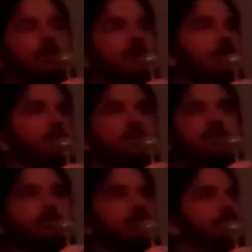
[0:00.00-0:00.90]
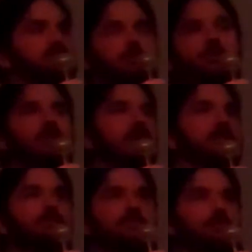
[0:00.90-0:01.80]
along with My So-Called
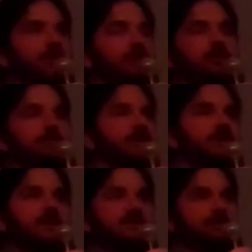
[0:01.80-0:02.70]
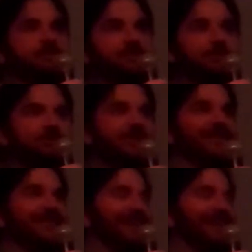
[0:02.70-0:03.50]
Life, American Graffiti, Daisy Confused.